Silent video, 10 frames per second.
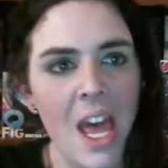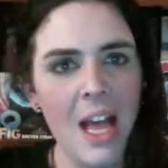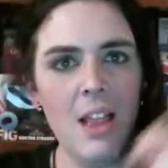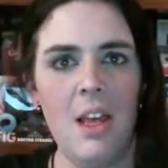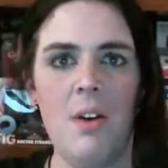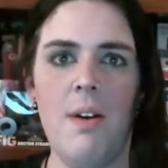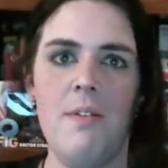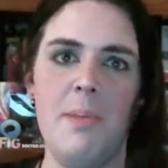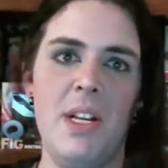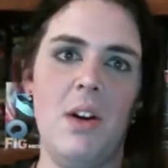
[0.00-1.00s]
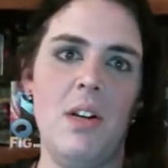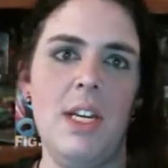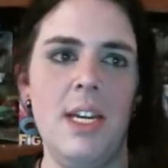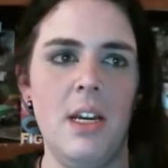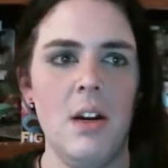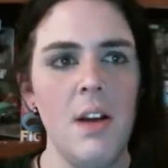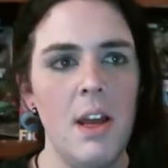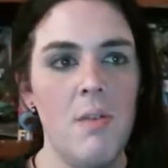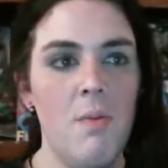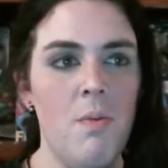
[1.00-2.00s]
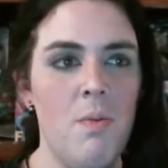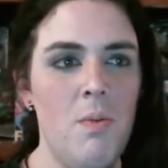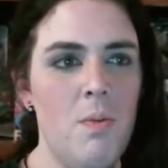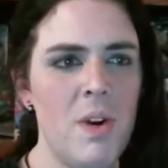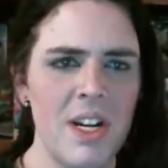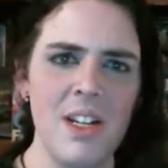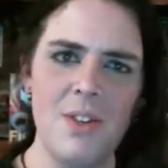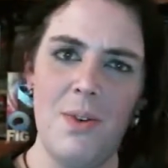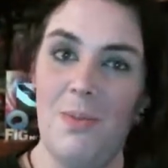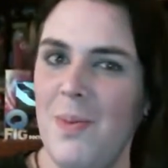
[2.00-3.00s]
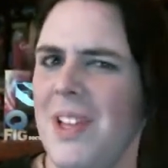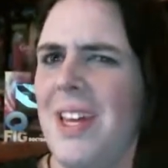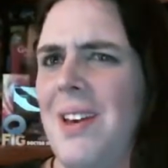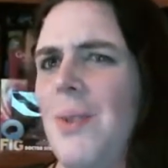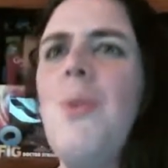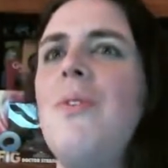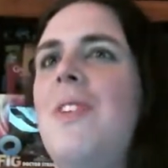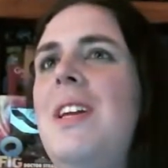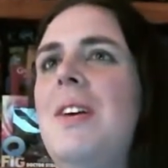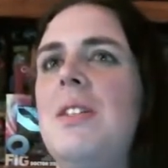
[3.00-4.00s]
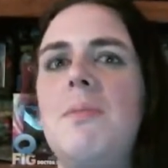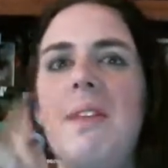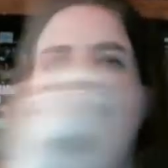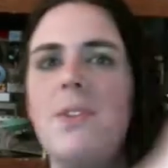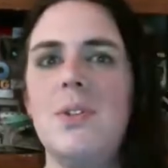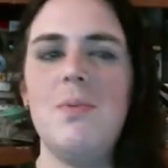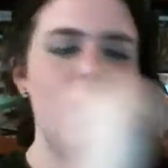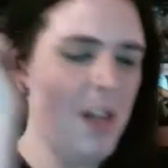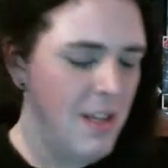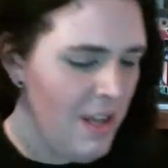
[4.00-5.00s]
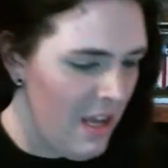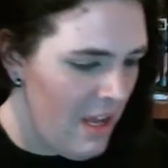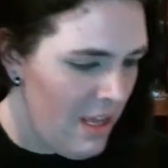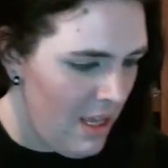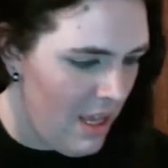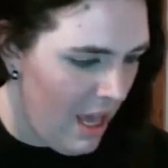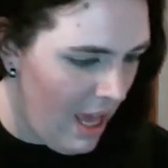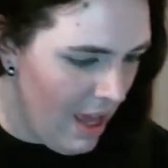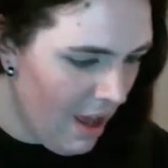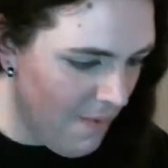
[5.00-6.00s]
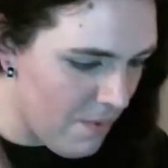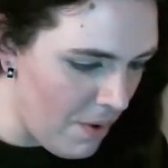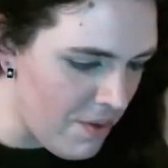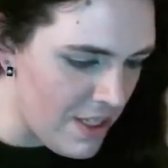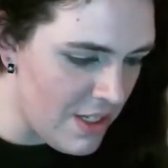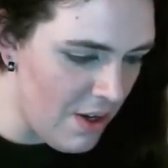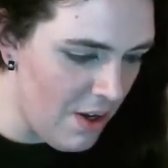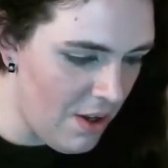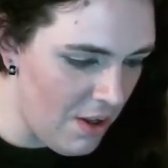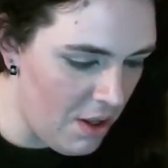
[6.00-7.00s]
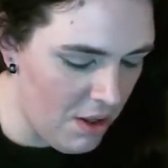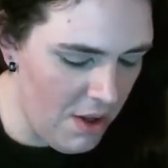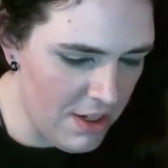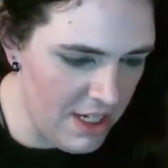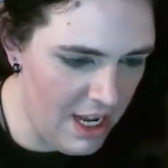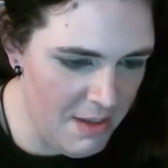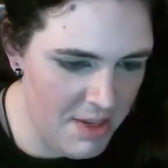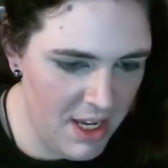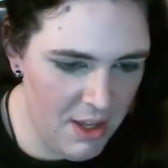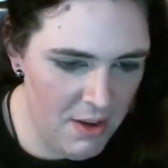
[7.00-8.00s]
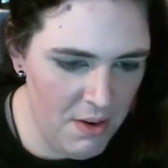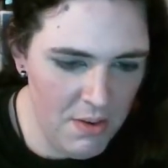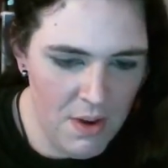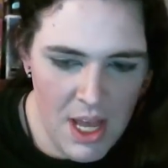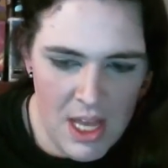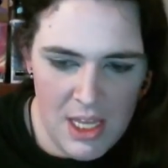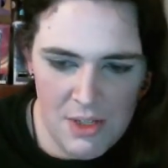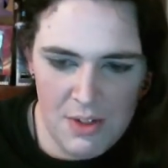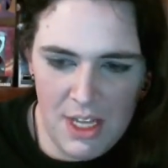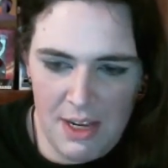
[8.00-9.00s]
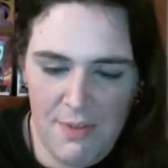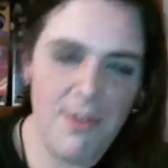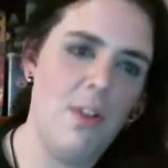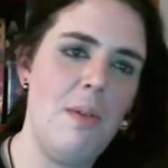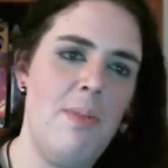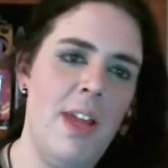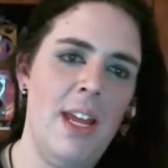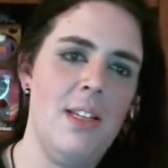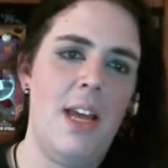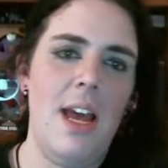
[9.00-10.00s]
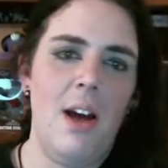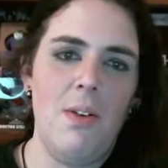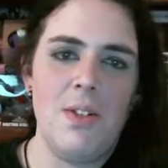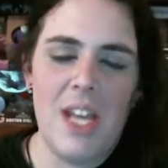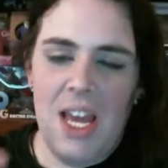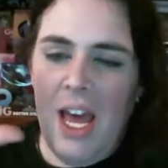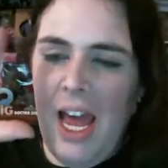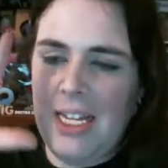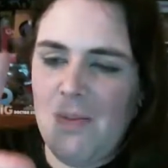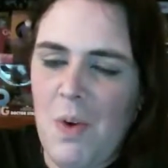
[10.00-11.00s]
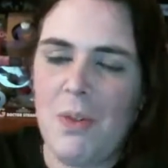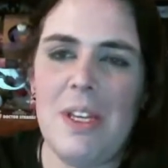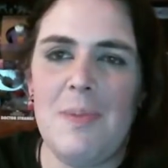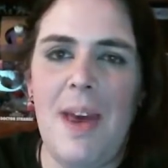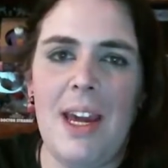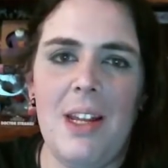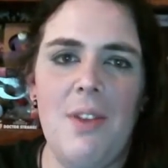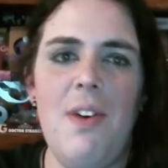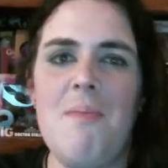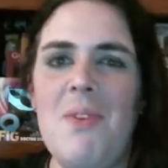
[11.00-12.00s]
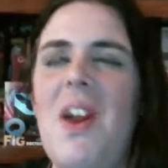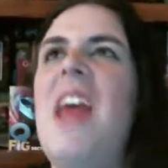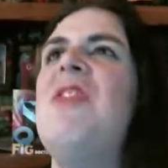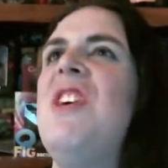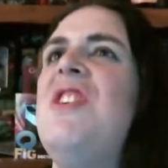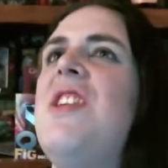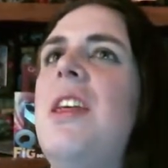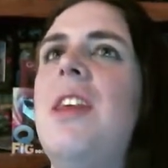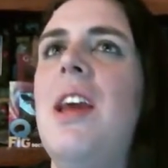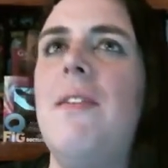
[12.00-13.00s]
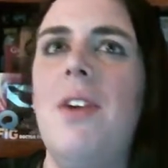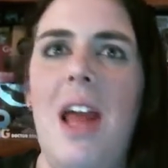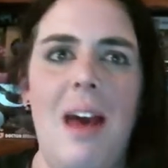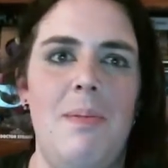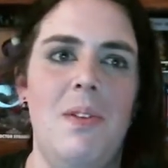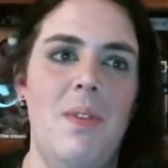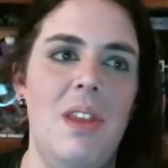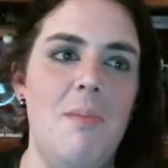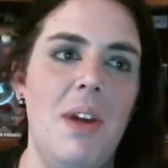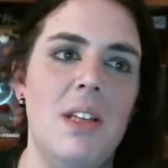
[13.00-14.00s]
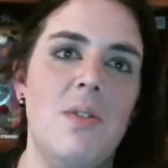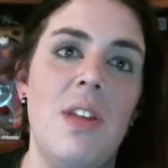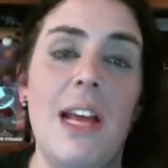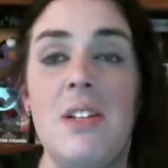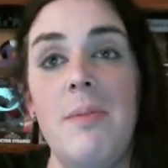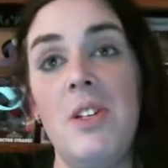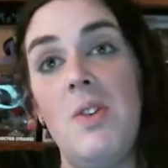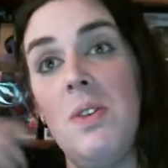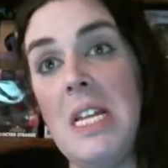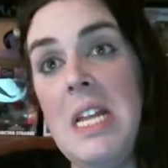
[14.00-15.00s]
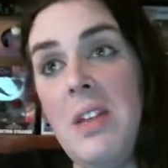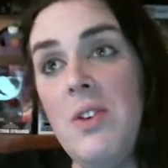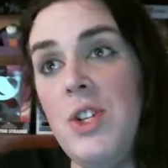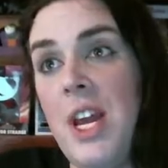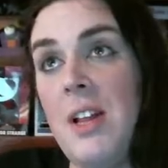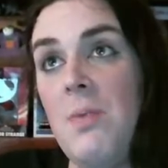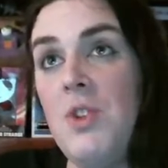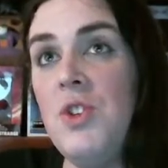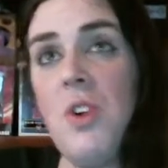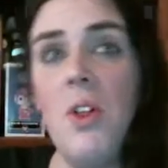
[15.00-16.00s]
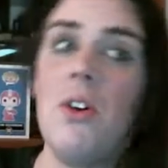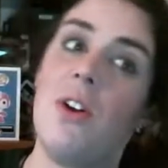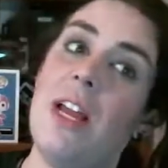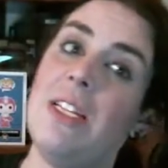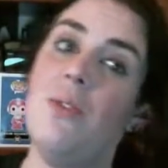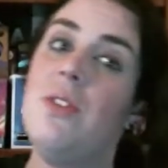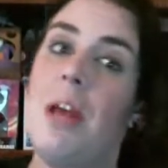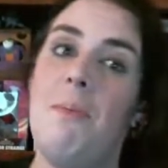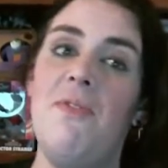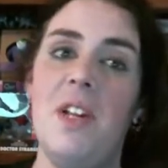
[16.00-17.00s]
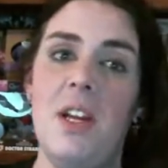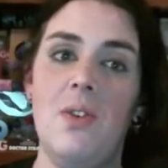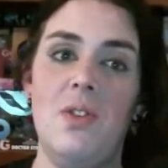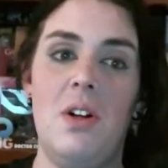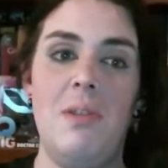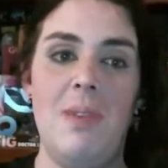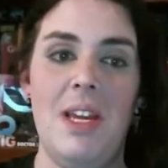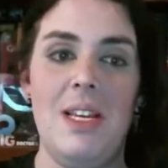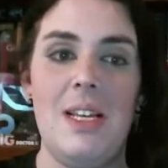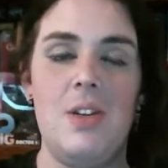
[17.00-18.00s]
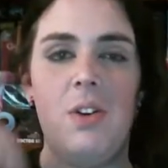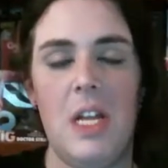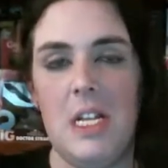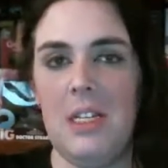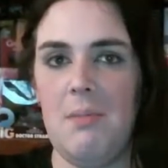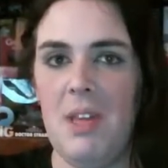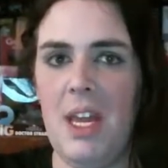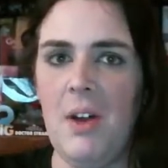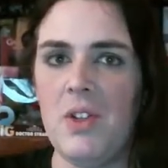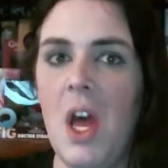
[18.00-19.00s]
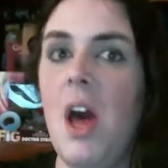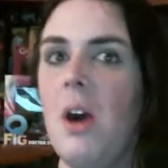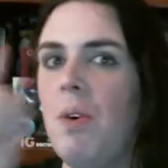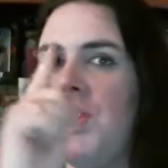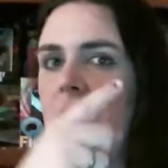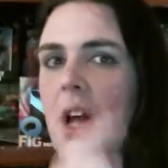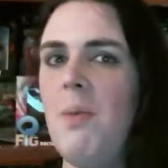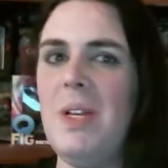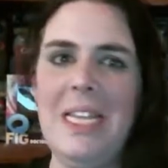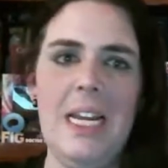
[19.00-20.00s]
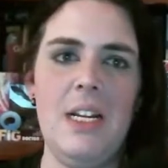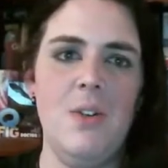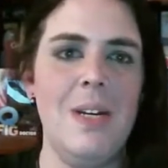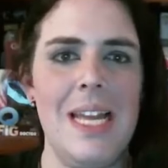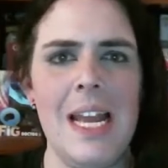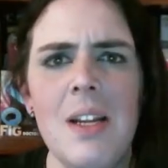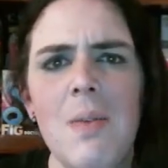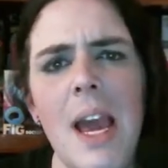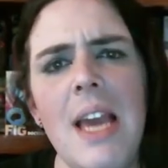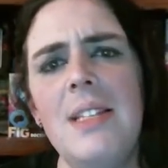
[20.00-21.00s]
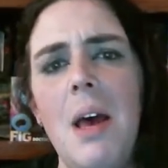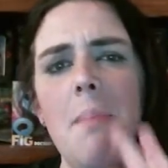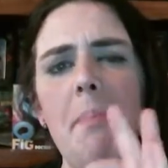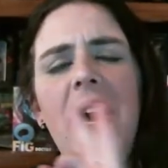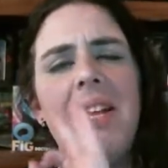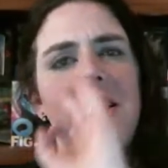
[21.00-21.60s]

Hello everybody, Arctic here, and we're going to do a really cool video. This will be the first one. I wrote this all a long time ago. This was like fully planned out. I wrote this back in November and then nothing ever happened with it because it was actually meant to go on another channel which no longer has those type of videos on it because I turned it into something else, which I will link to it anyways, but